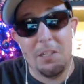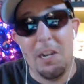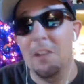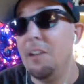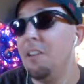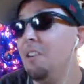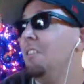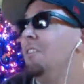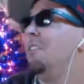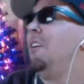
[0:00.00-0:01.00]
That was
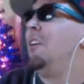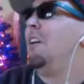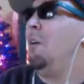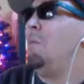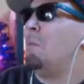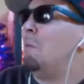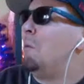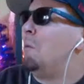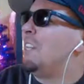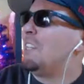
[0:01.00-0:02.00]
kind of like,
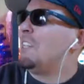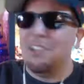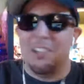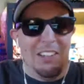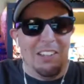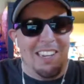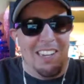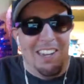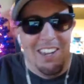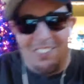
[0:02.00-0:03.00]
I remember when he was that good
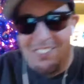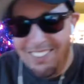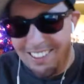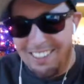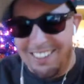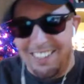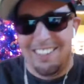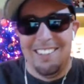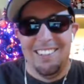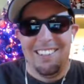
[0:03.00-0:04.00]
all the time.
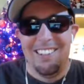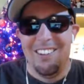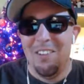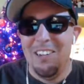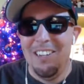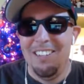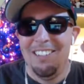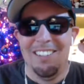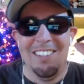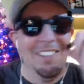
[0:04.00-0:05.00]
You know what I
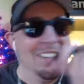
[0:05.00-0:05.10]
mean?